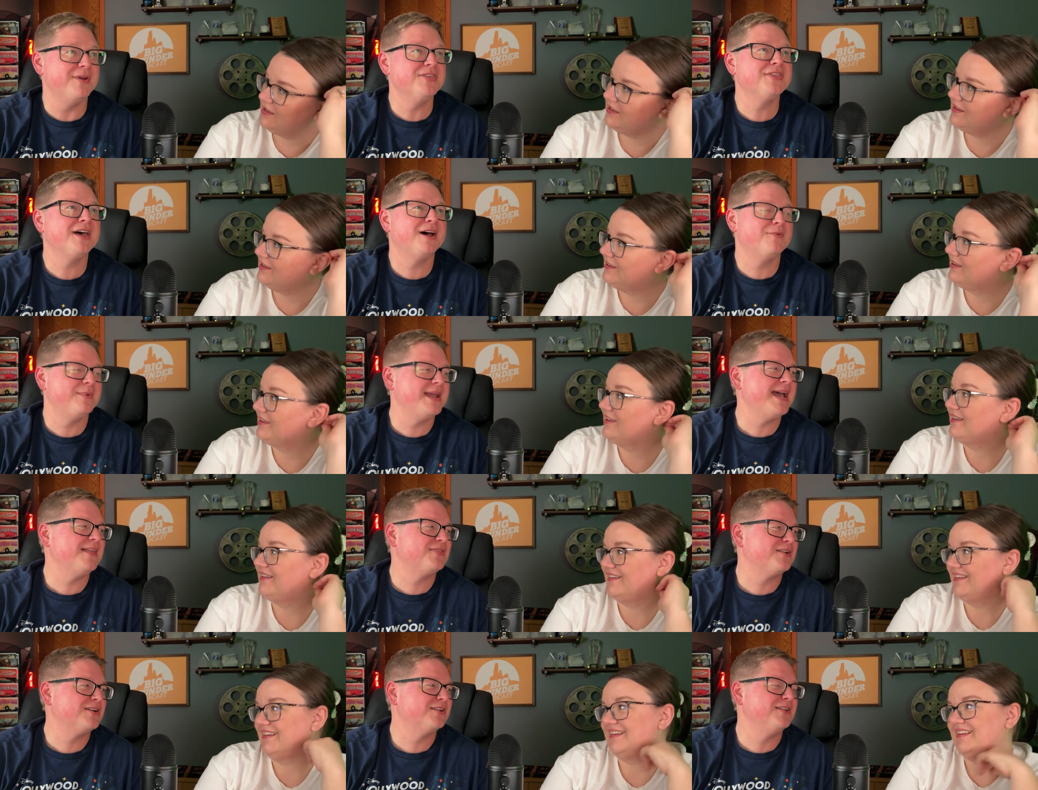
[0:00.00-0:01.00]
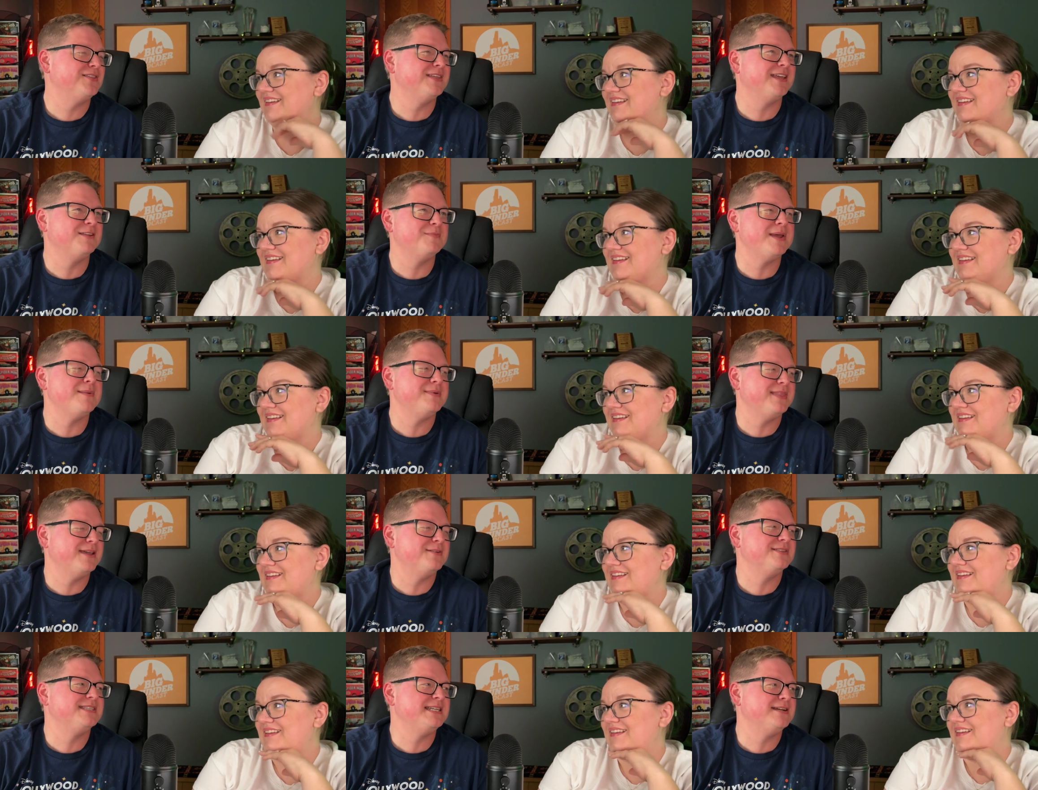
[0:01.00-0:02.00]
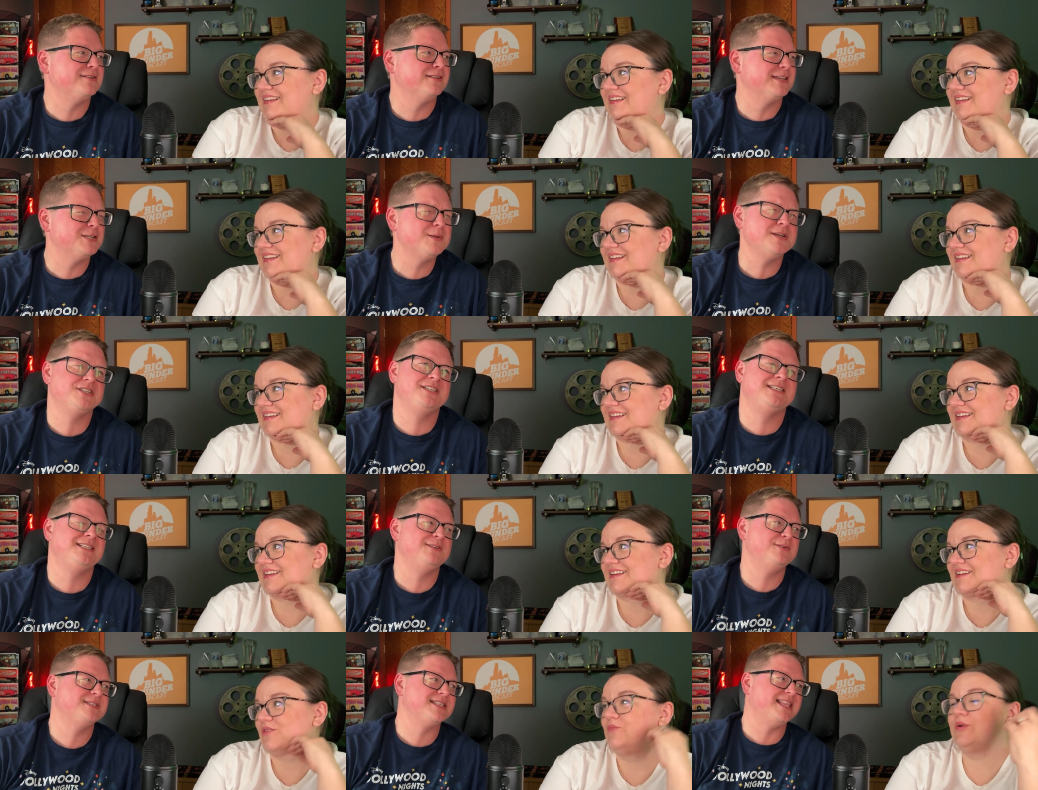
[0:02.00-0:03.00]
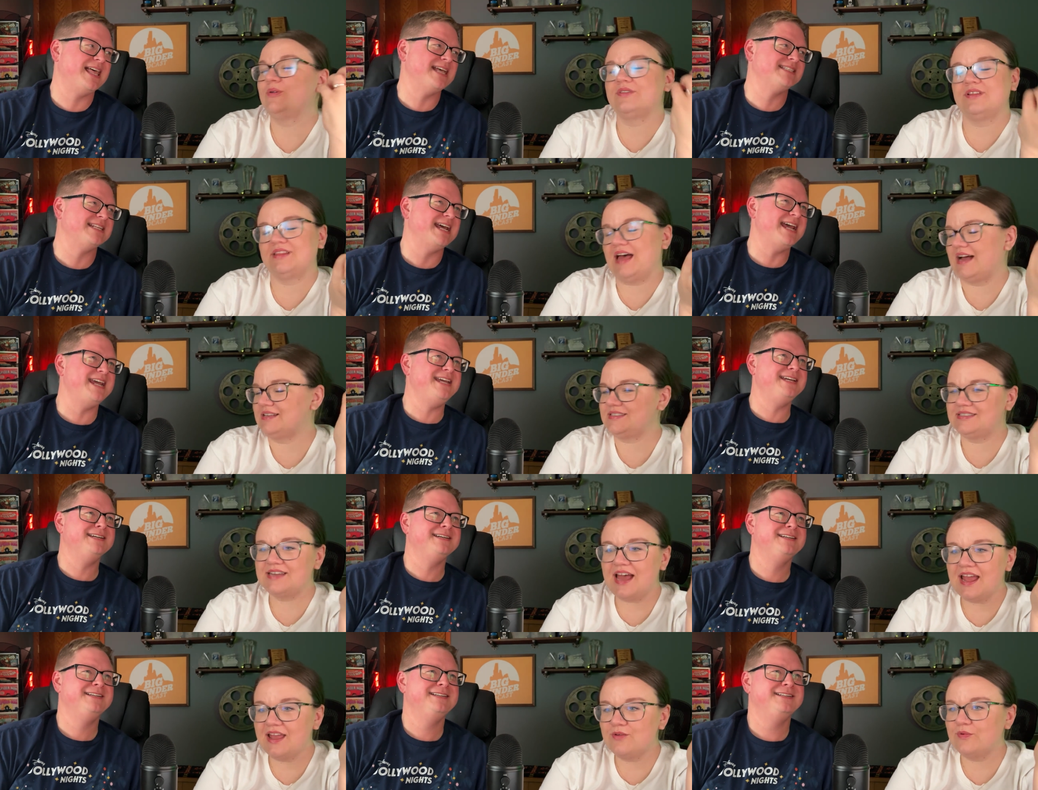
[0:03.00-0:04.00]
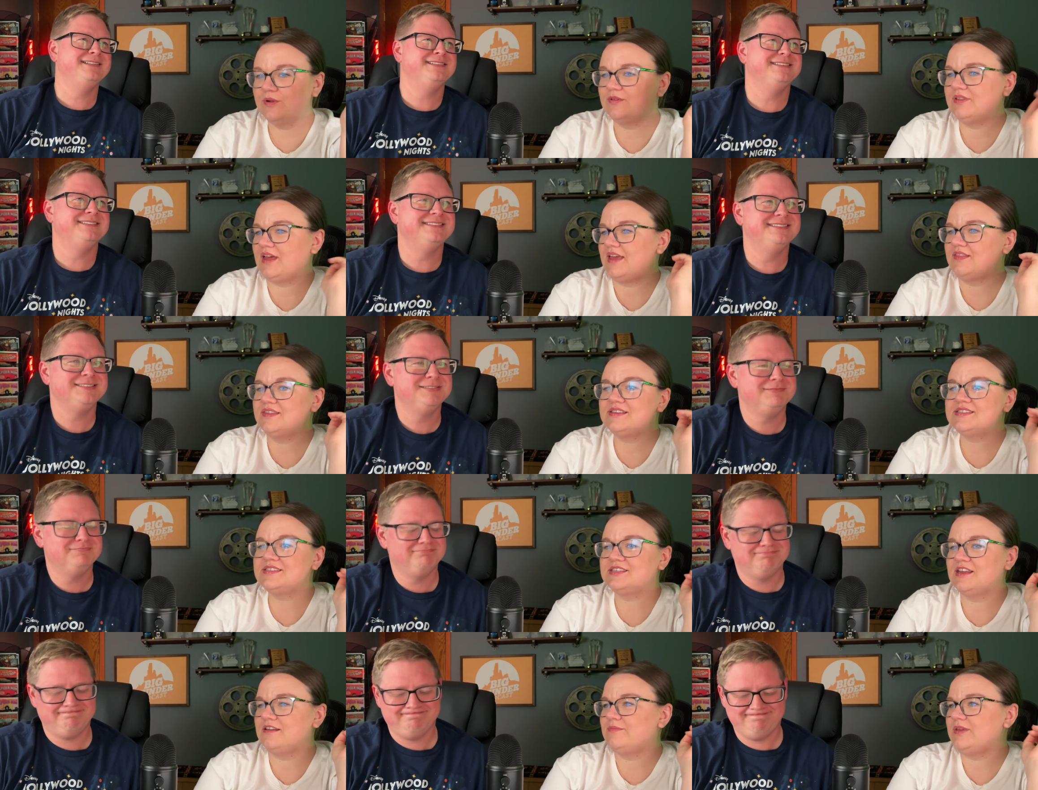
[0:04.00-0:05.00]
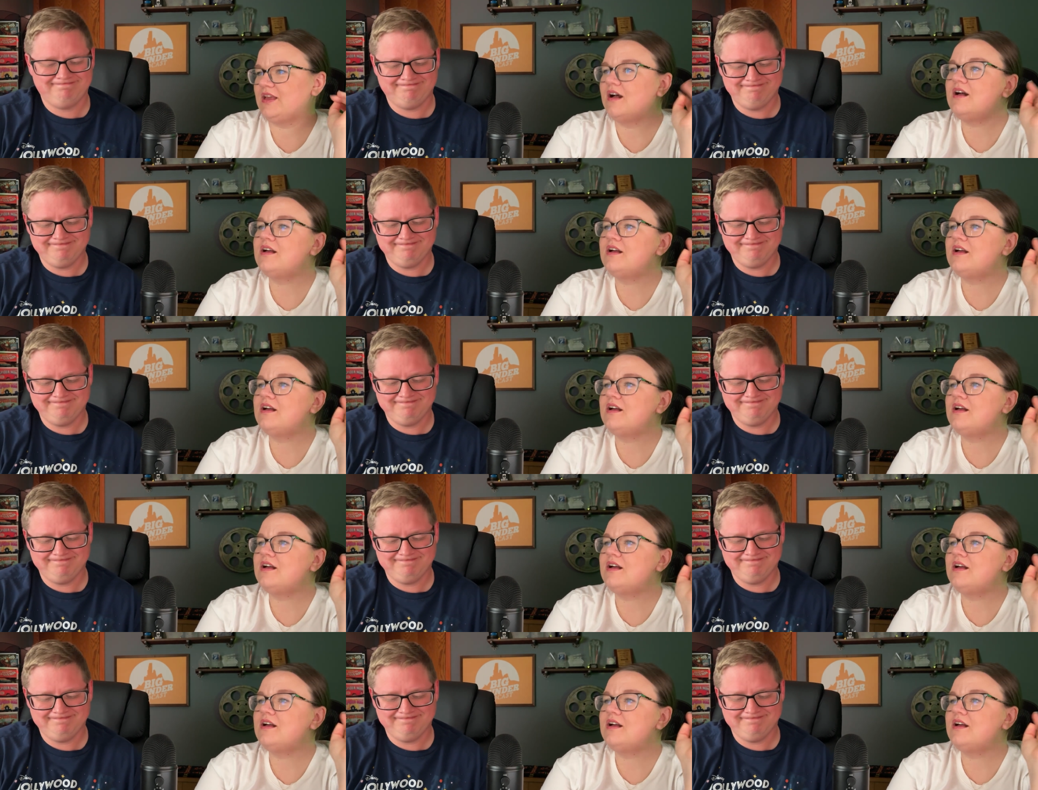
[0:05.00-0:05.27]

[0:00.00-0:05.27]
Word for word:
Speaker 1: we thought we got there early thinking maybe they would secretly, especially since it was
Speaker 2: the we last, the last night. night. We were like, this is going to be